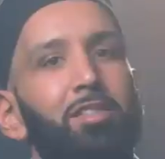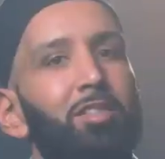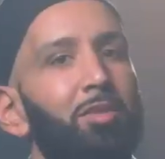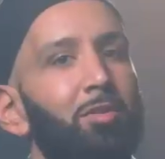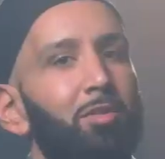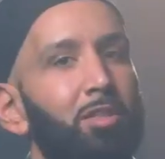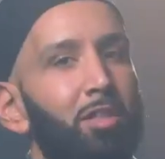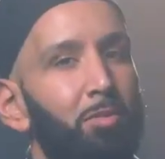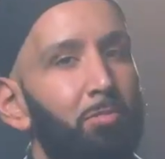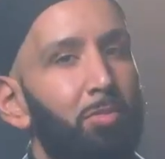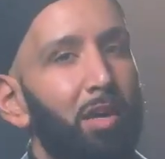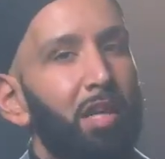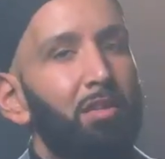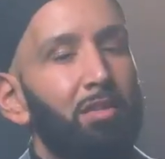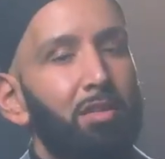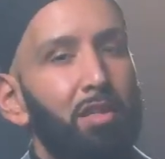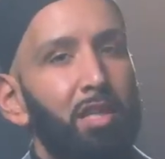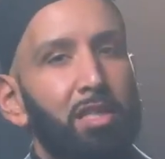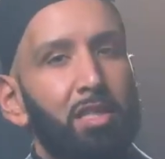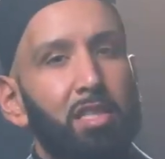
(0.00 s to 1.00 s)
So dear
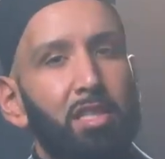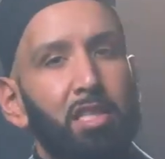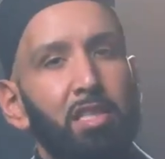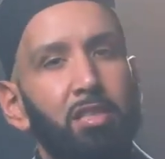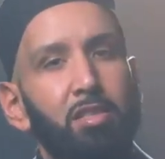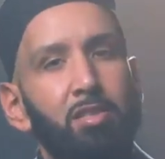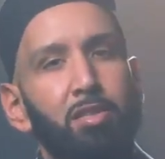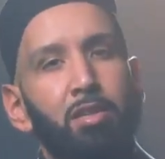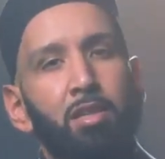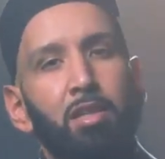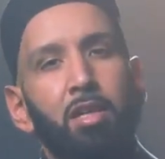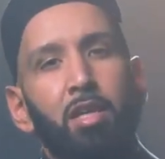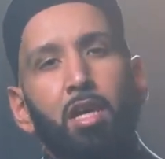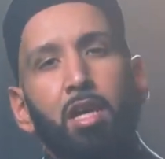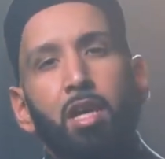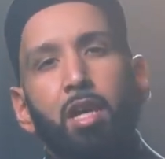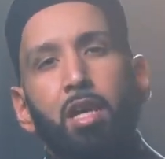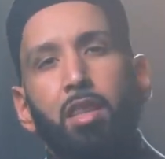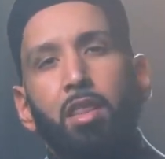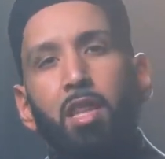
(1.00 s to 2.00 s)
brother and sister
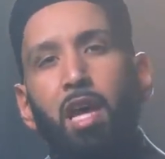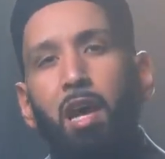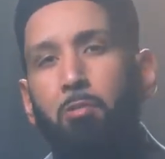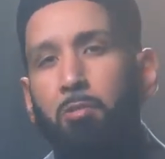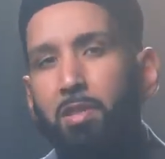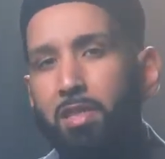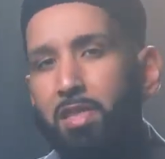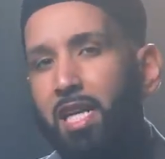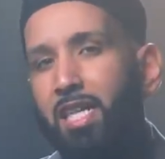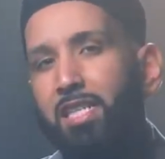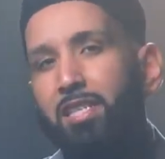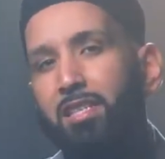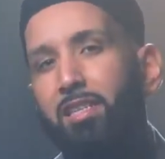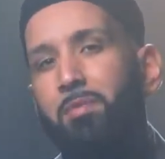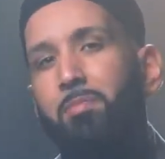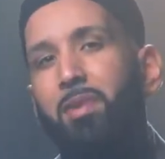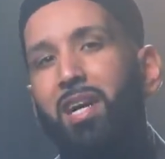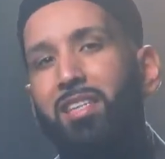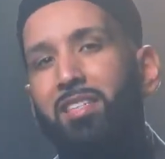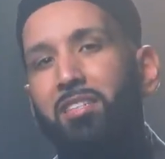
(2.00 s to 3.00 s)
that were
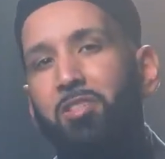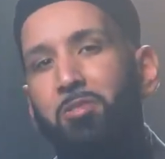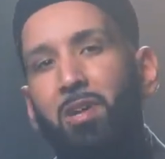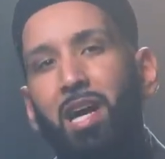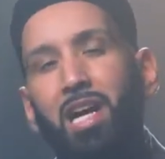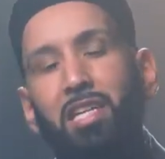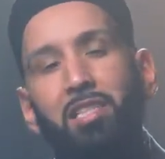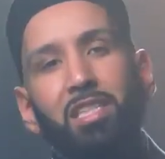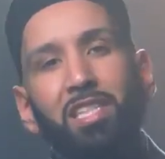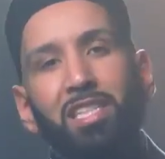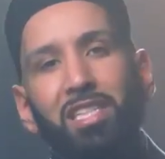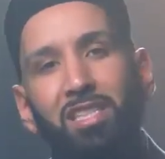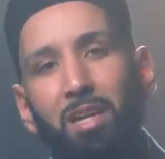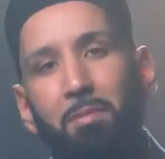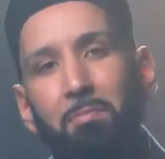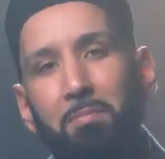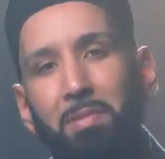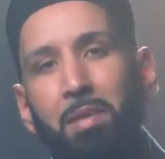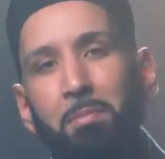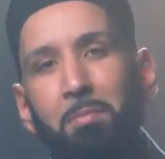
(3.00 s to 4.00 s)
tested by this tragedy,
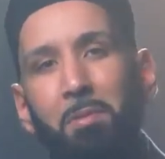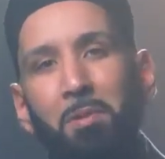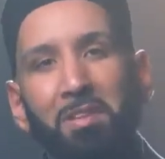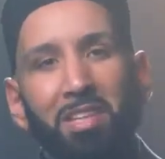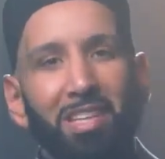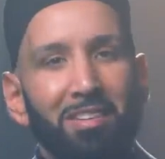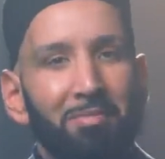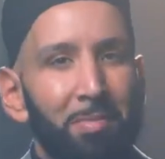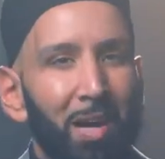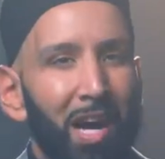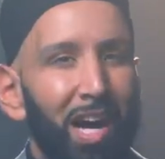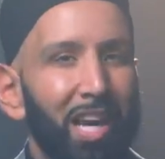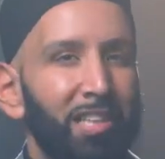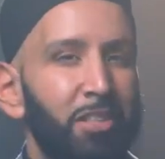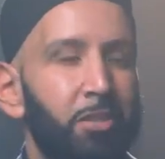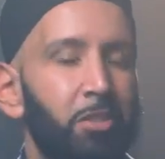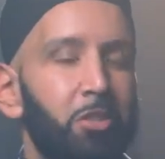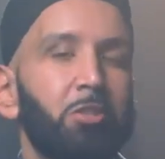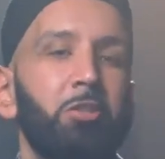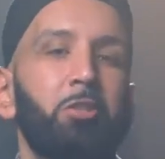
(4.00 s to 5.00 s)
some people leave
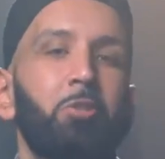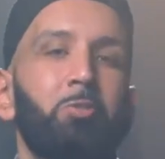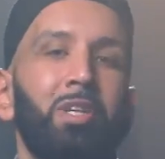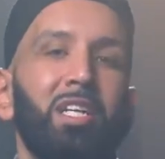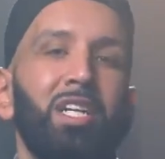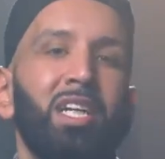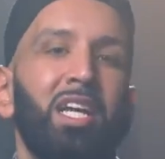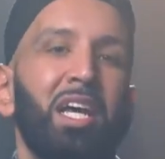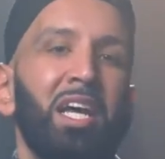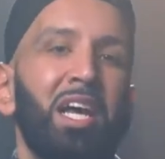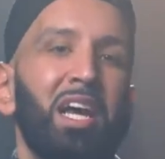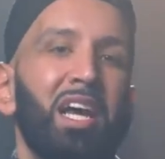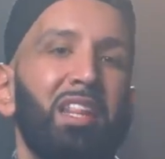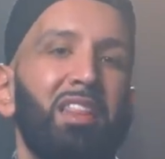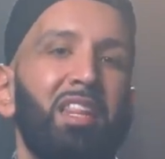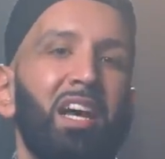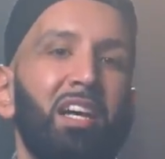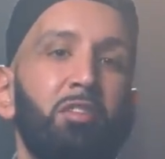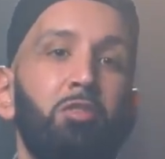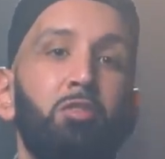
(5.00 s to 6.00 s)
behind children
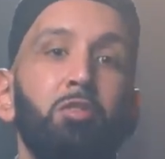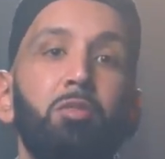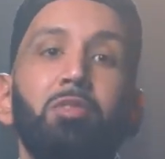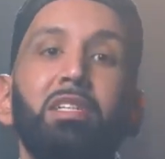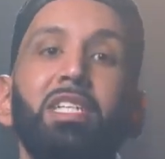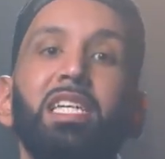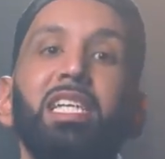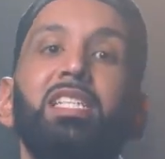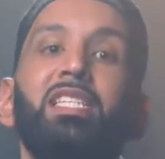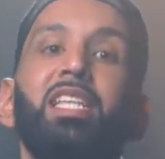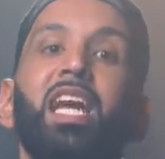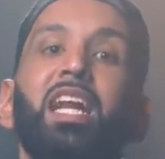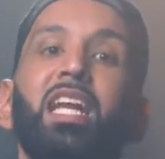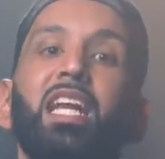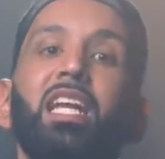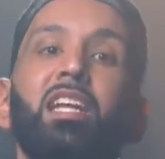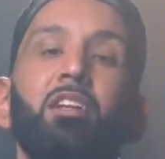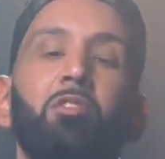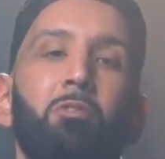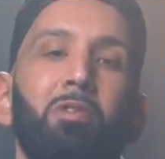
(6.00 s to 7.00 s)
that do deeds
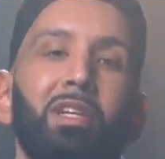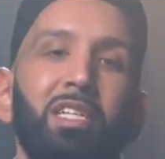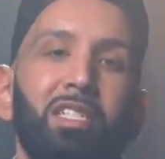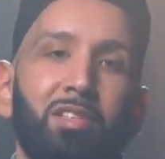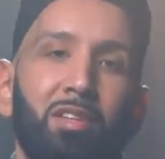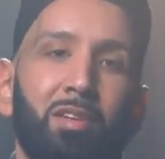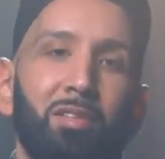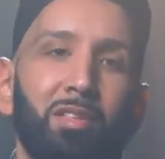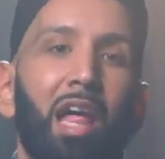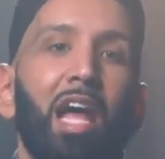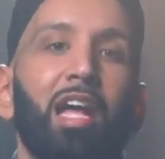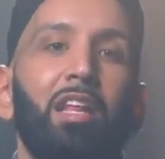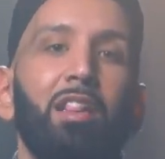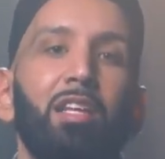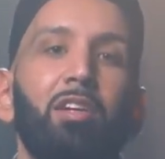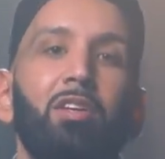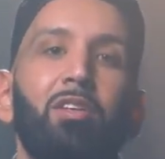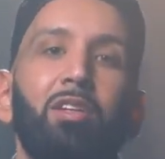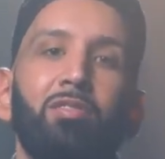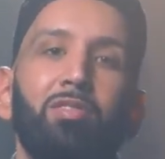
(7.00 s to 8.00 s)
that increase their
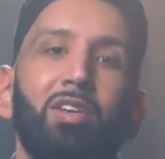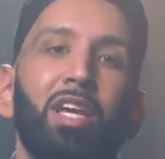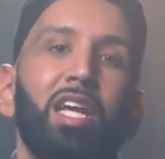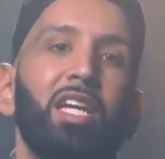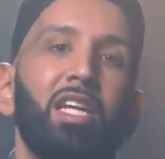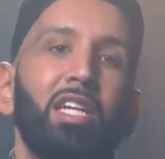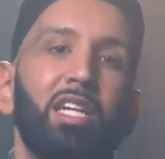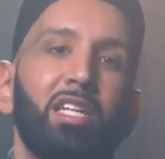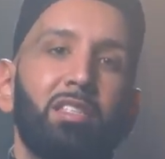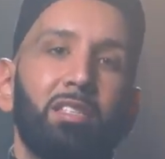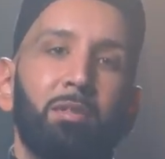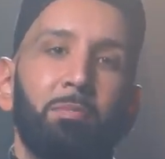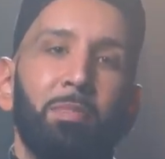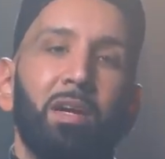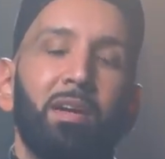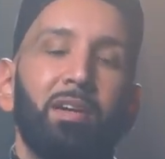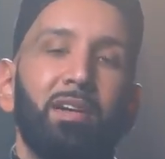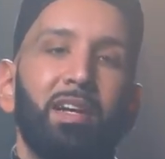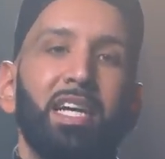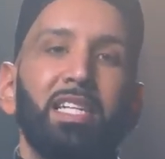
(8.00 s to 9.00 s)
likelihood of getting into
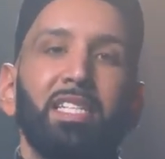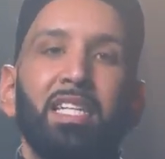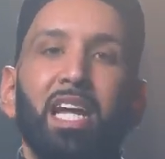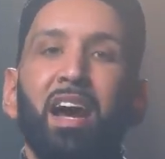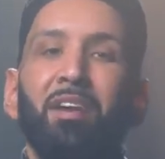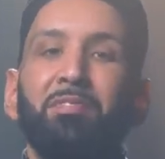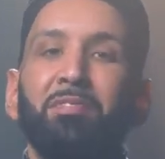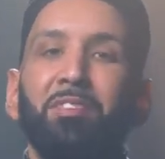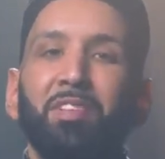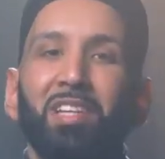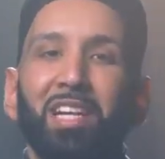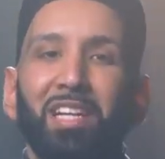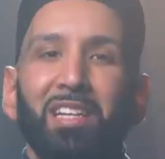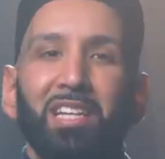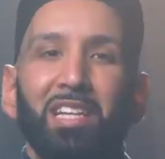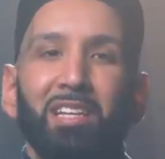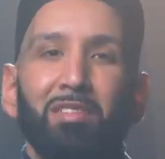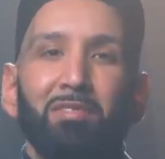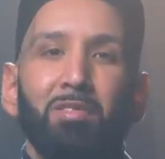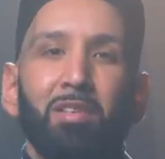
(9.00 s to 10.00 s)
paradise after they
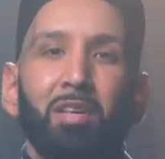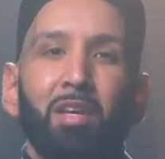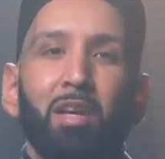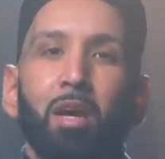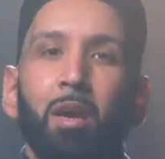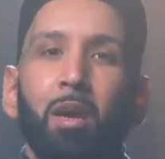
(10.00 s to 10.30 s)
leave.